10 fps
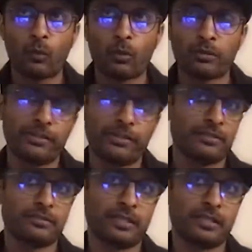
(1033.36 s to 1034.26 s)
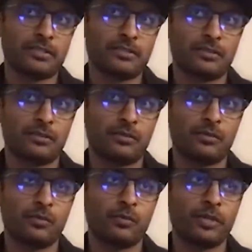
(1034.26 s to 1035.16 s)
one of the other things
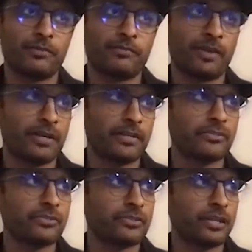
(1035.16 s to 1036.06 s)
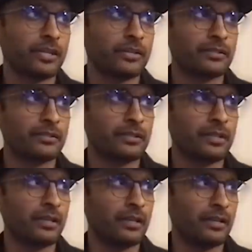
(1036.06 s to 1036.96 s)
we find interesting
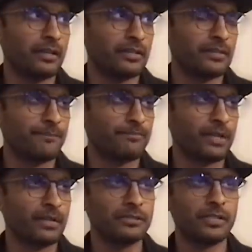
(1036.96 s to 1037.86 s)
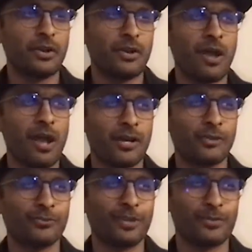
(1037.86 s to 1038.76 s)
is, you know,
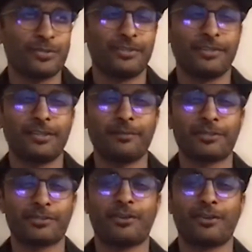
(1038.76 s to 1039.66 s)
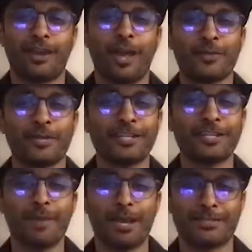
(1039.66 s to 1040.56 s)
how there was a limit on how
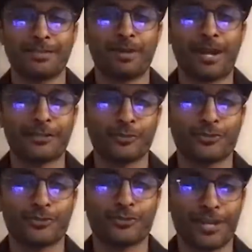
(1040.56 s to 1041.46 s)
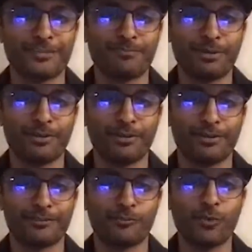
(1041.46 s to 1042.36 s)
many emails a brand could send
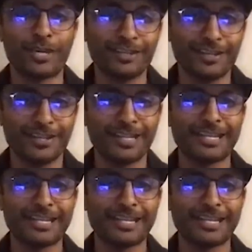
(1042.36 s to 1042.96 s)
per week